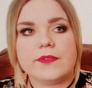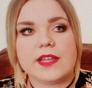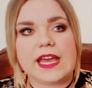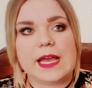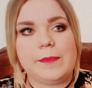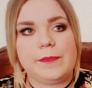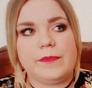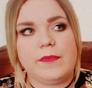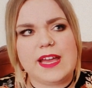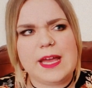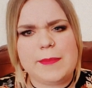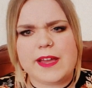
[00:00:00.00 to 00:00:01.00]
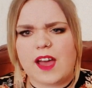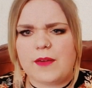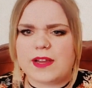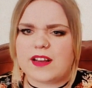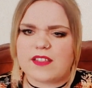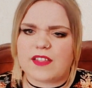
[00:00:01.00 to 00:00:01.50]
keep it
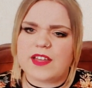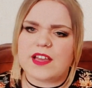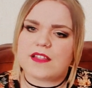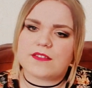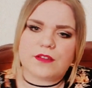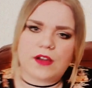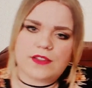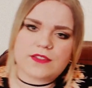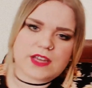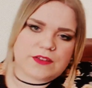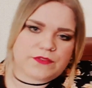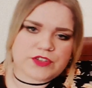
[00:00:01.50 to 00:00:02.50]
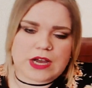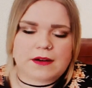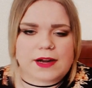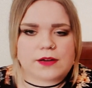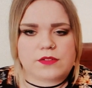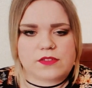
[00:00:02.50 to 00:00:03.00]
going, because I think it's nice to give shout
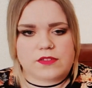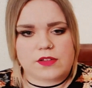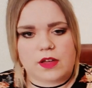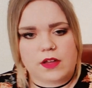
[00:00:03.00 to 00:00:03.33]
outs to